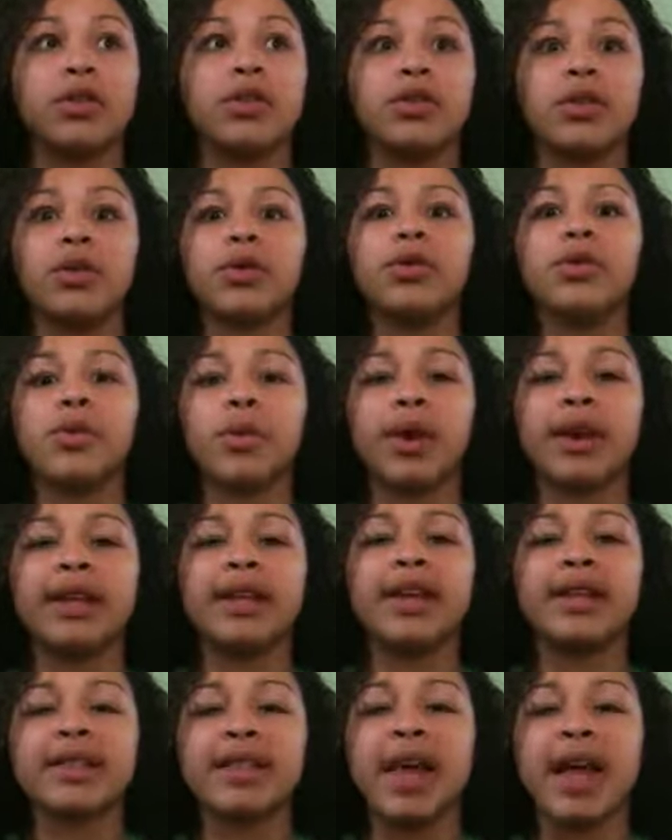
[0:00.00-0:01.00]
You know, you want to
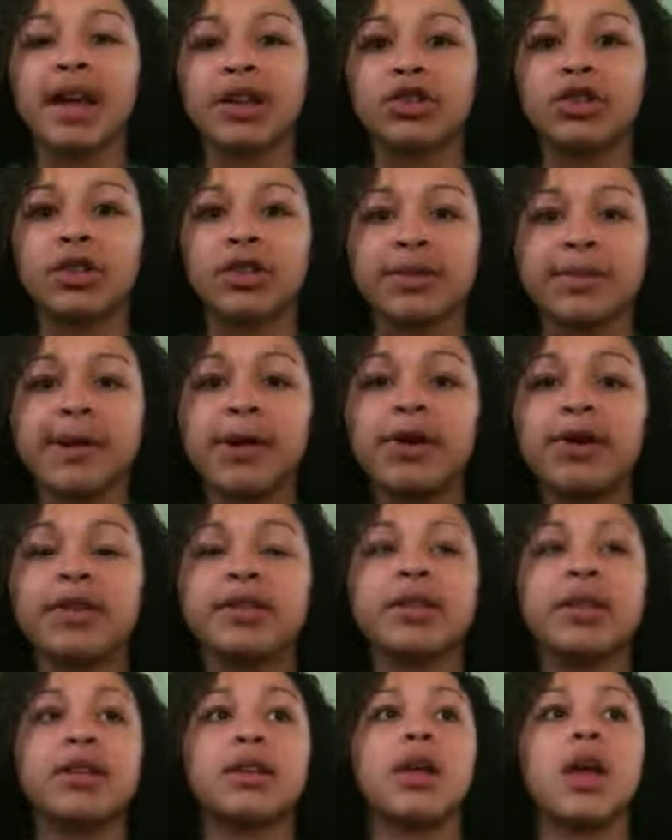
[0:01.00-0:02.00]
get that extra
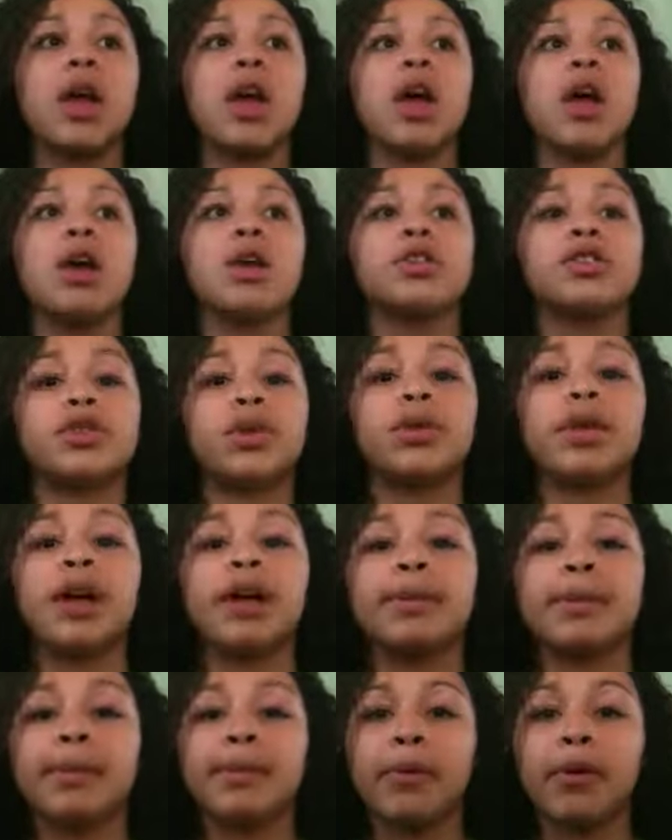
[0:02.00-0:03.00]
experience in. So a
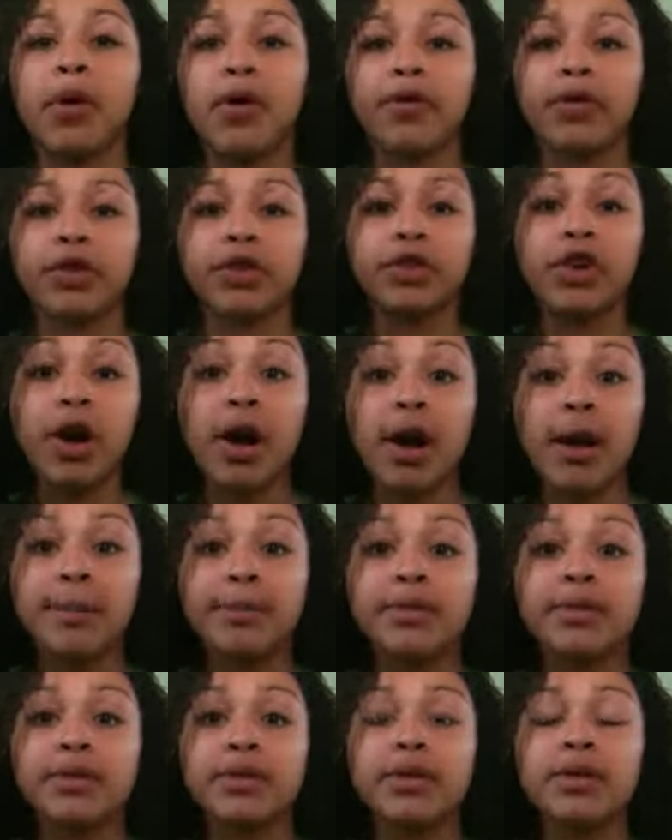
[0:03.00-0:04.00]
lot of people go for
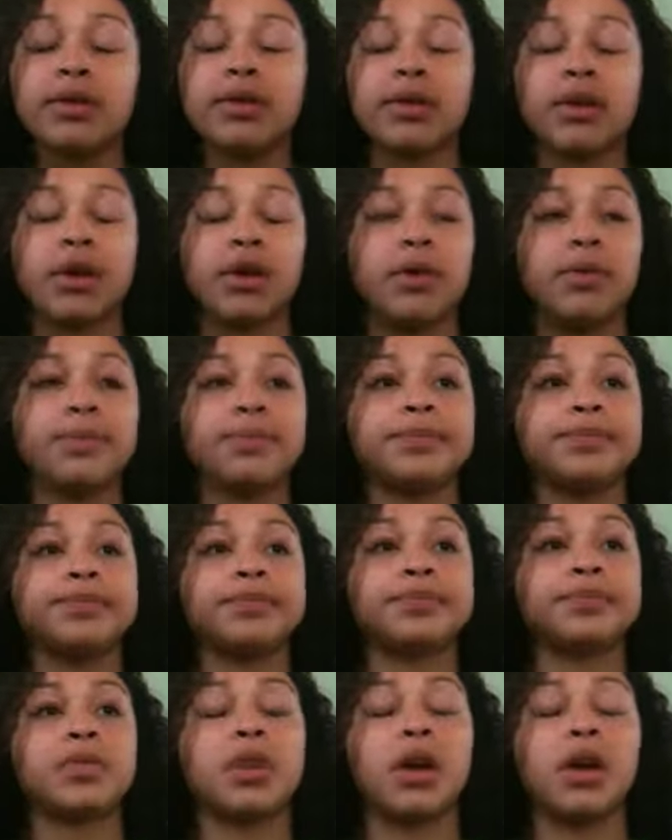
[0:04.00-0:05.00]
jobs, you
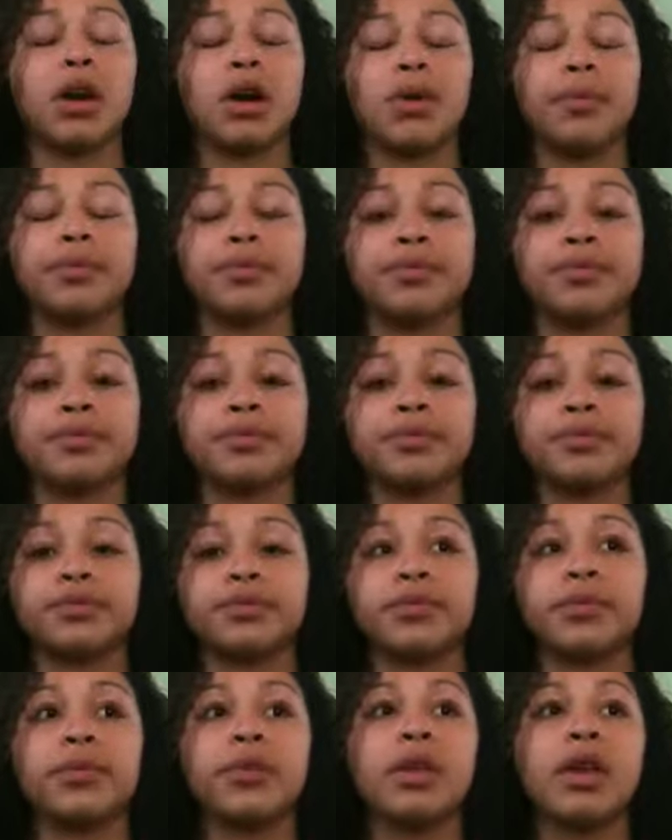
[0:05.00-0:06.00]
know.
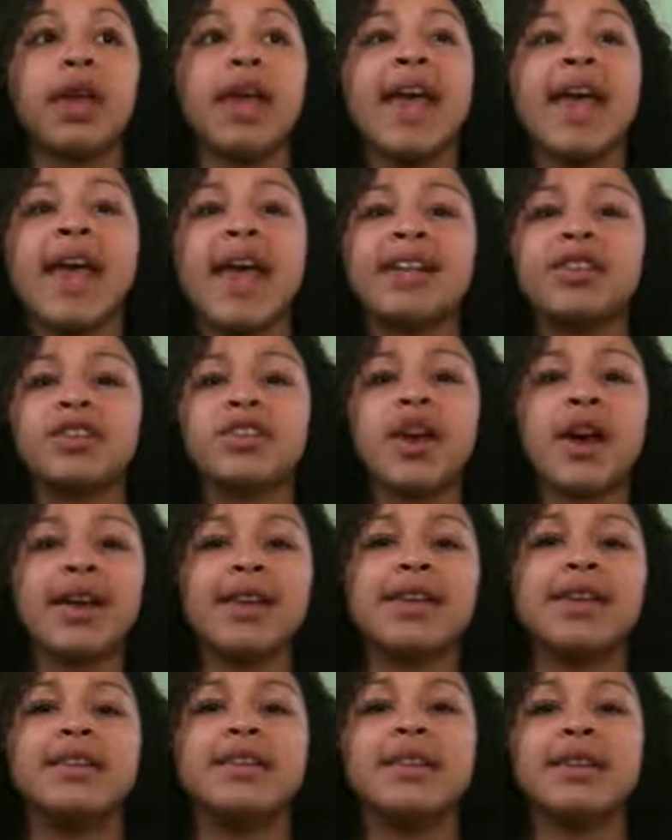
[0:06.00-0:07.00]
It's not
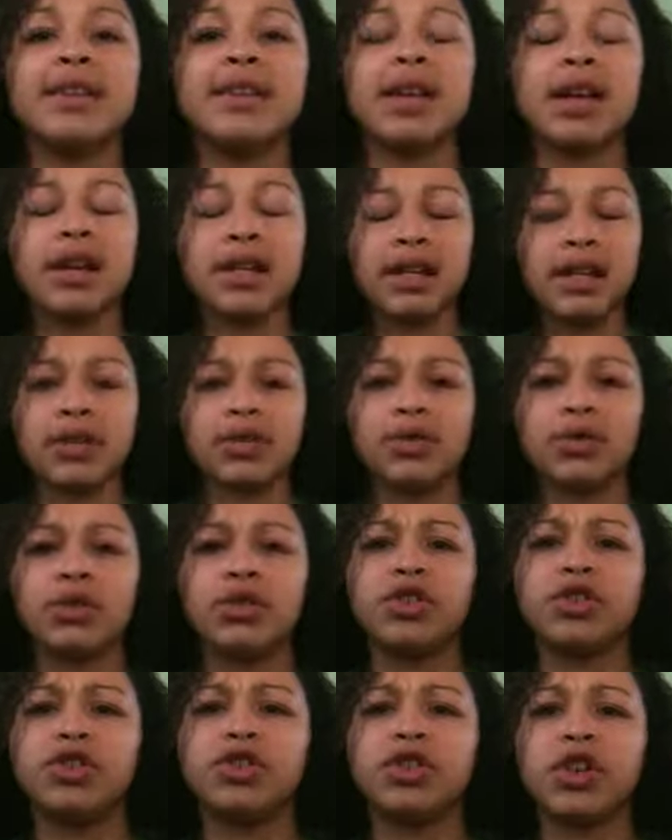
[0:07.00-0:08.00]
easy getting into
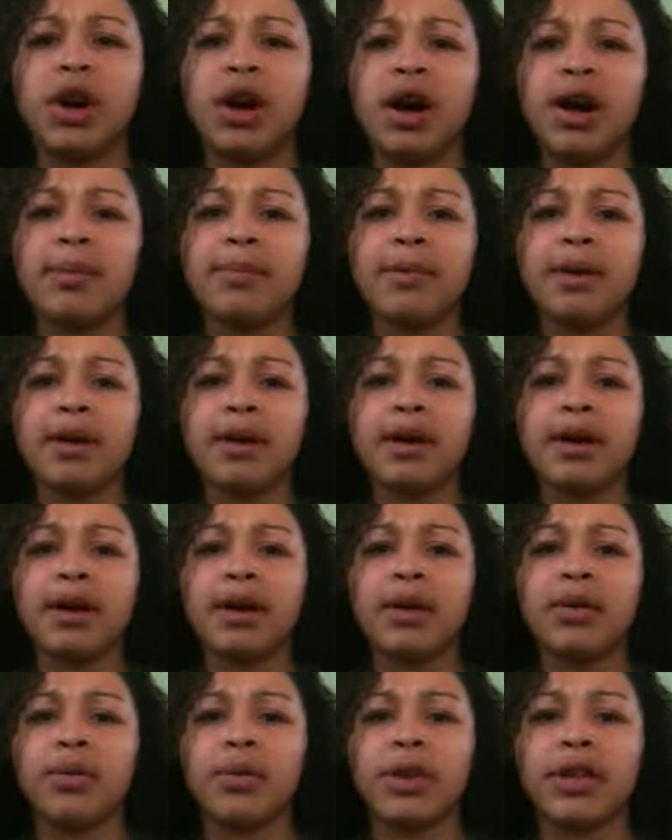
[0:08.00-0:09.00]
a job
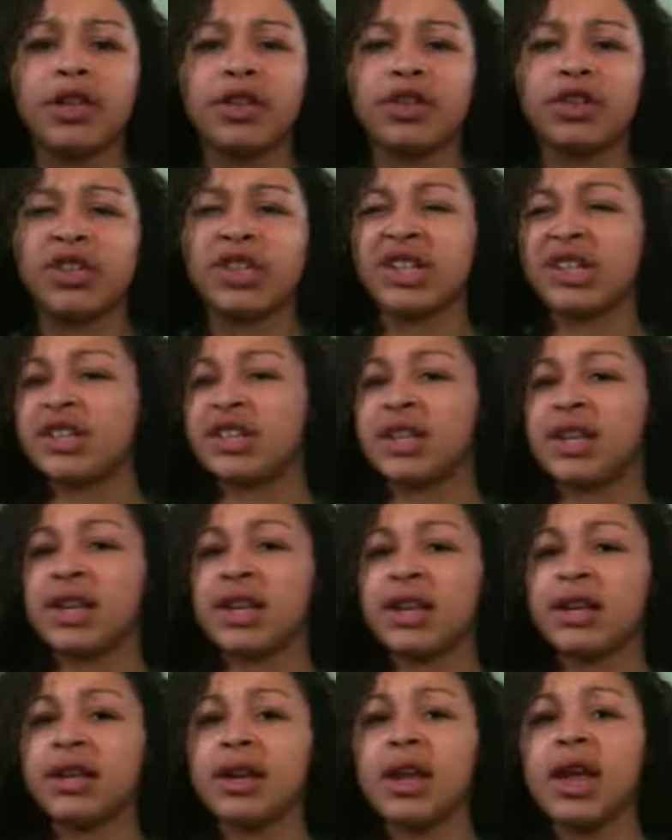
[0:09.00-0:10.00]
when you're
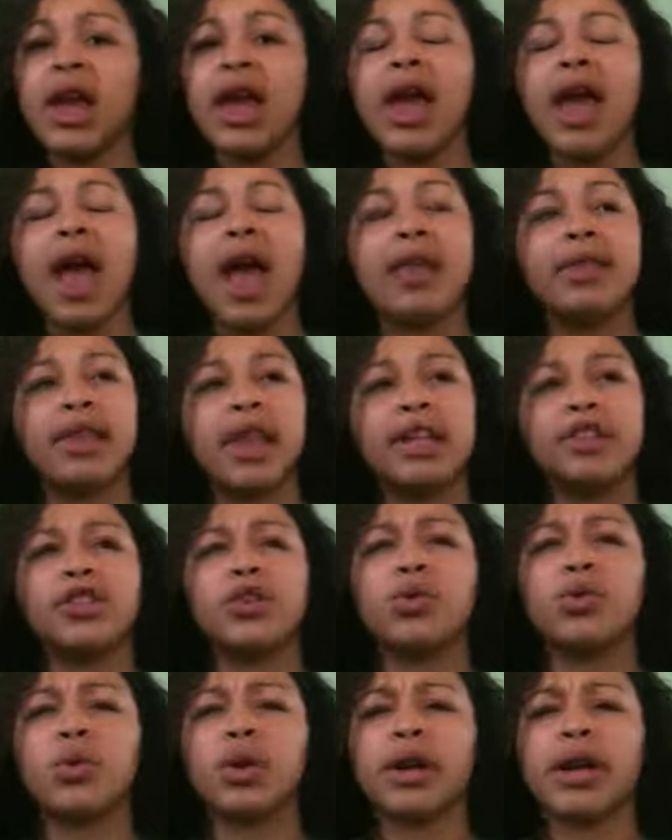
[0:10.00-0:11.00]
16, unless
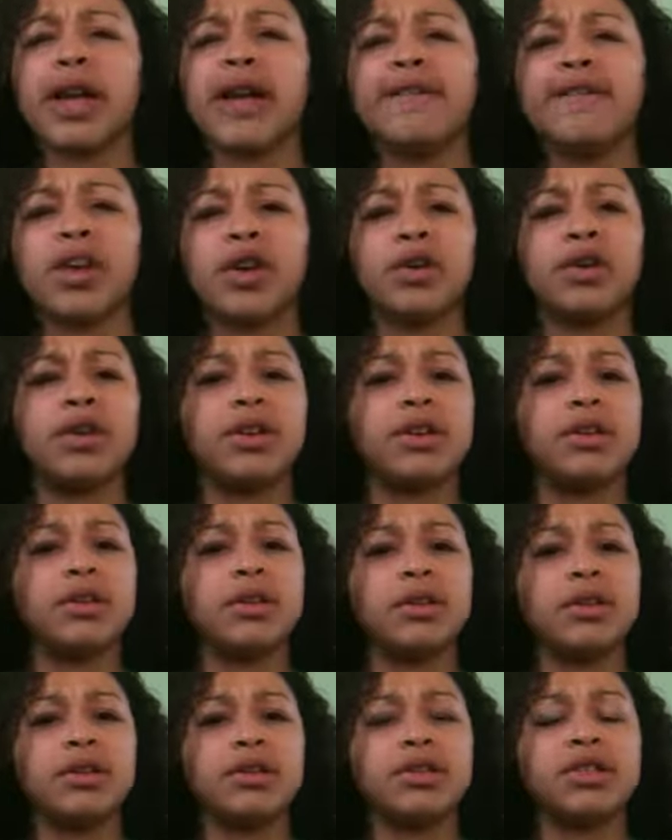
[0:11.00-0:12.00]
you're working very
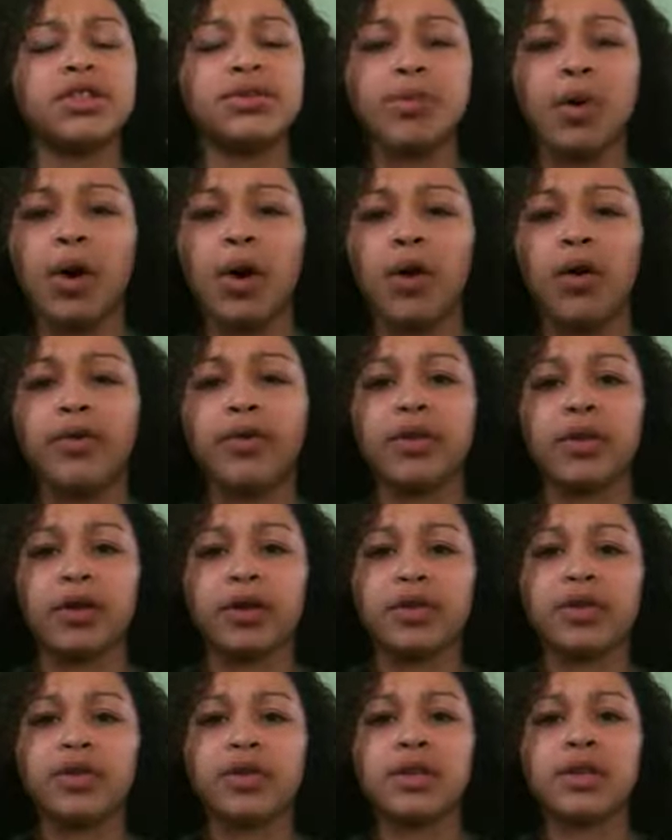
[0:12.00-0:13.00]
small
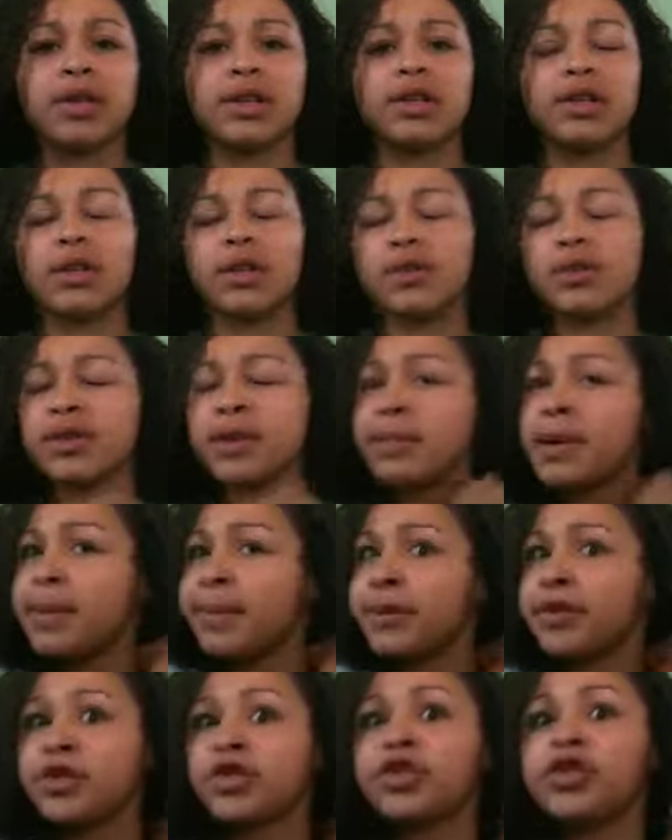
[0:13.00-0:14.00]
first. You know, some
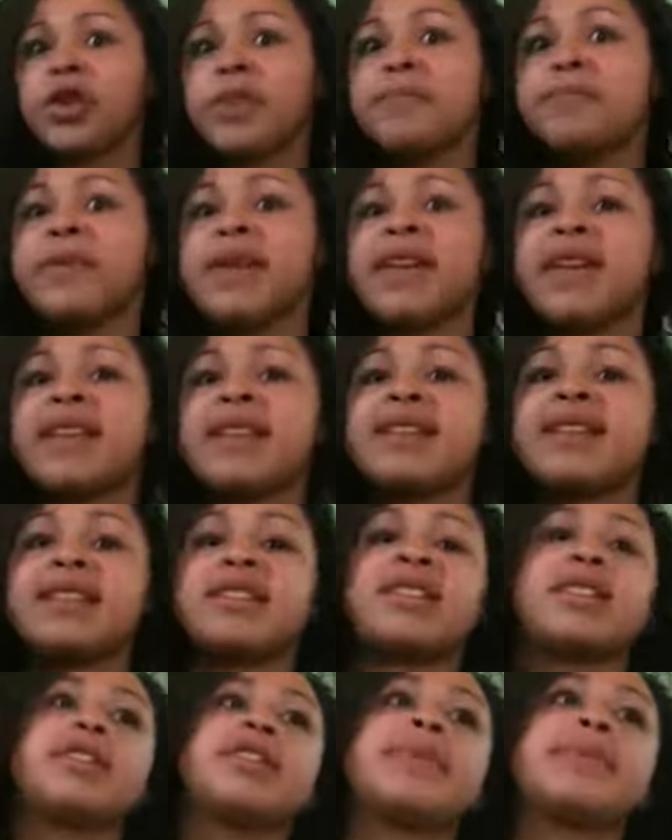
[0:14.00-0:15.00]
people just jump in
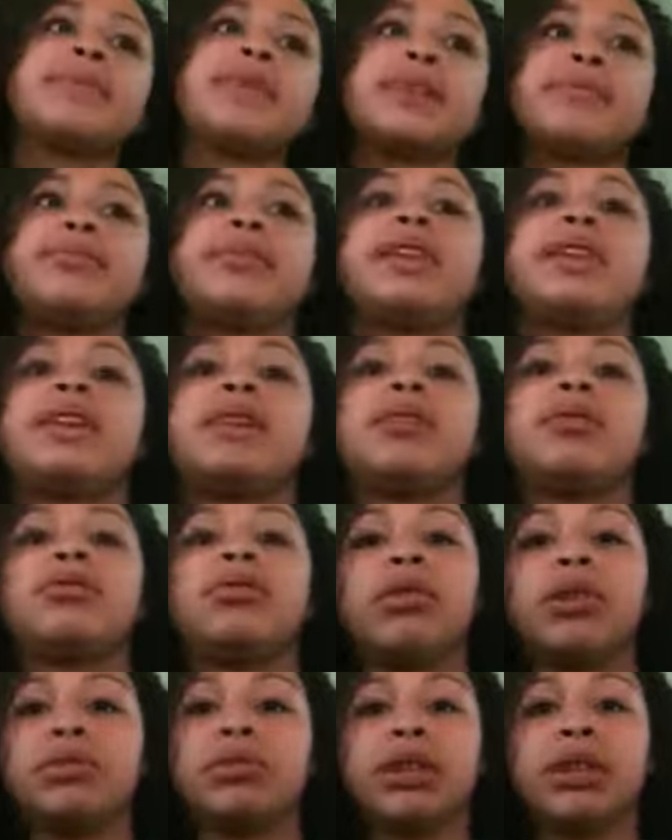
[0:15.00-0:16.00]
to something big
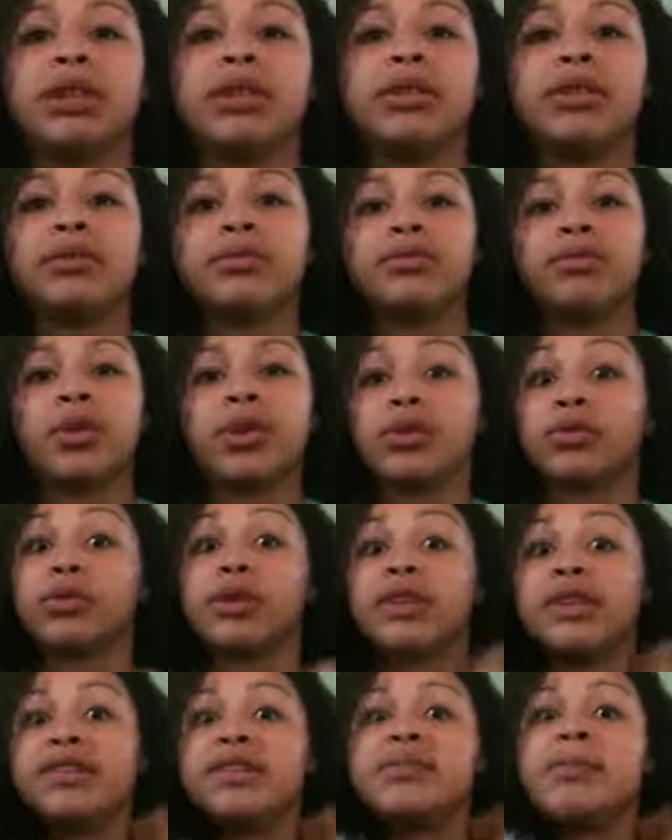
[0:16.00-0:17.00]
really when they're
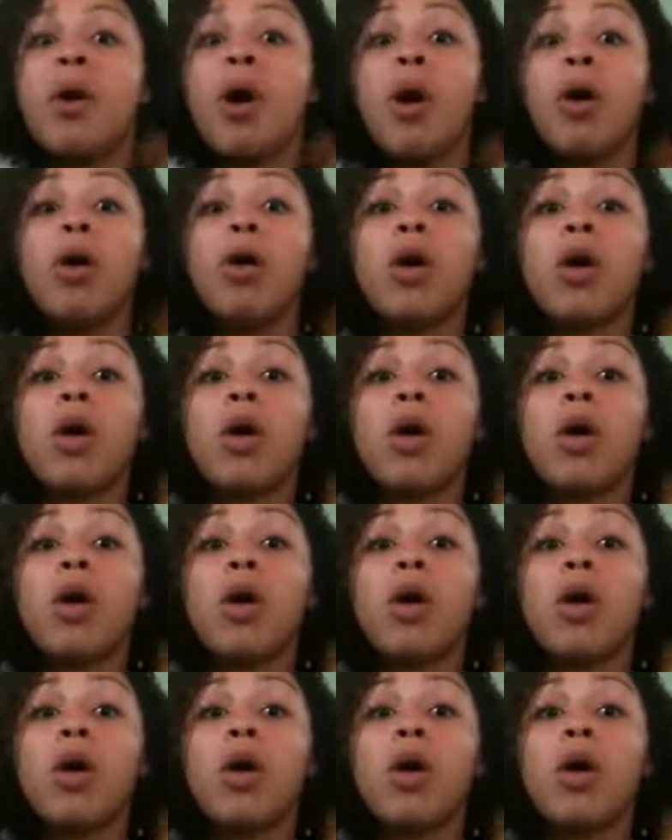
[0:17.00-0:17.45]
really small.